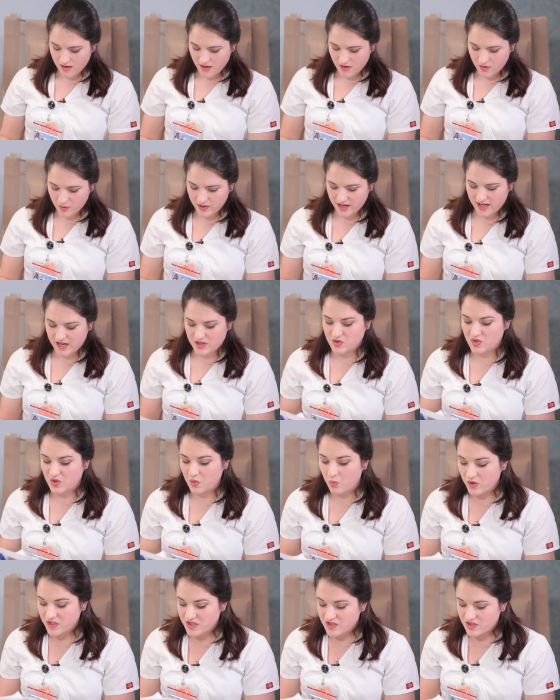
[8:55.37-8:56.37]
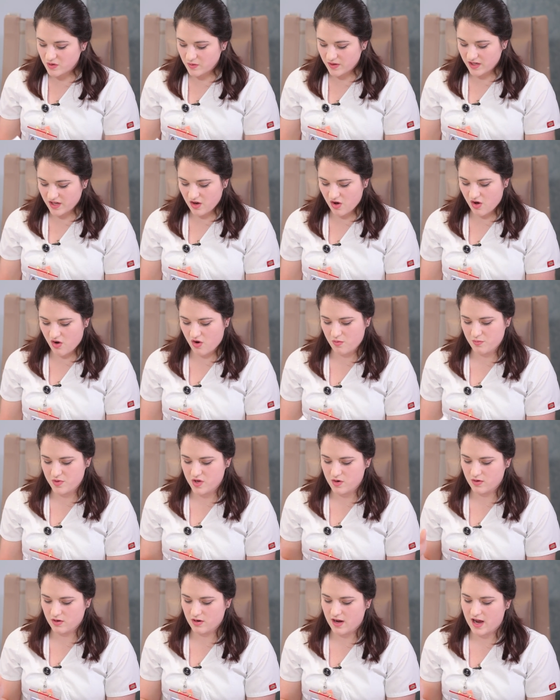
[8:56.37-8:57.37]
Okay, so once you get home,
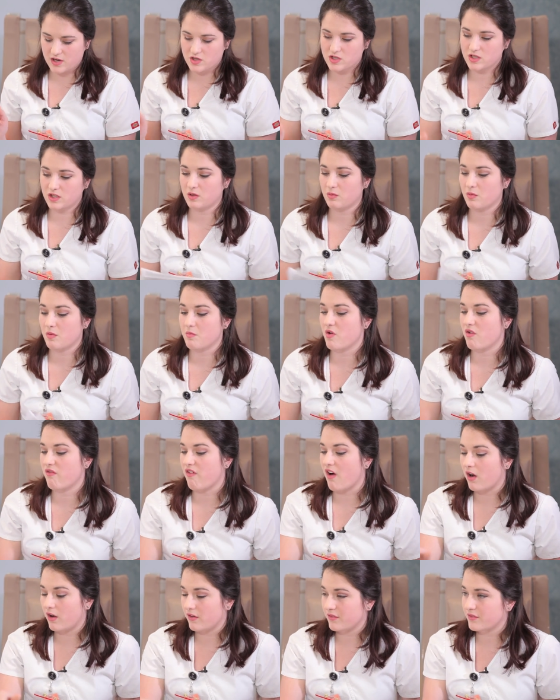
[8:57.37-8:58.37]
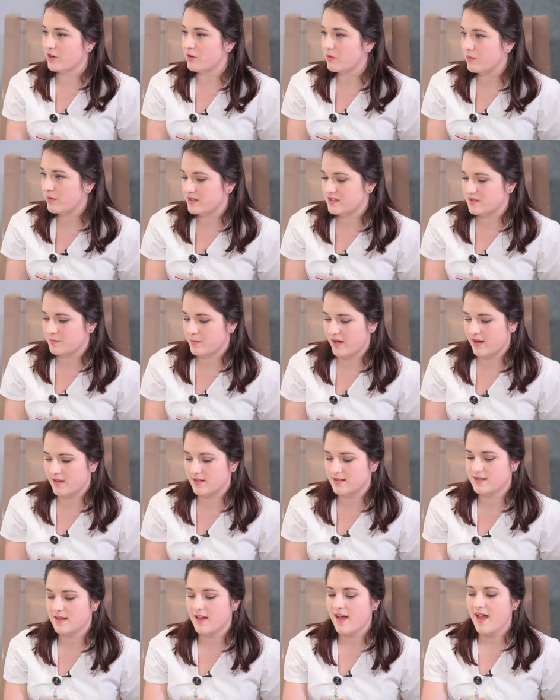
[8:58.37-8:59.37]
you can actually remove all of your
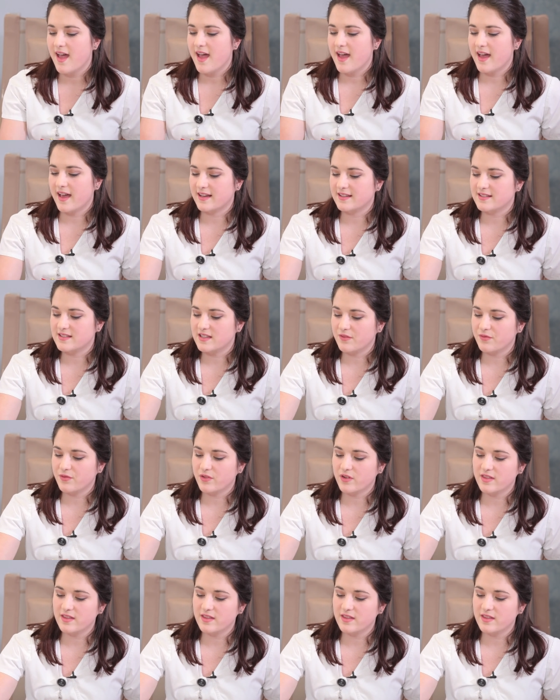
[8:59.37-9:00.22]
wristbands except for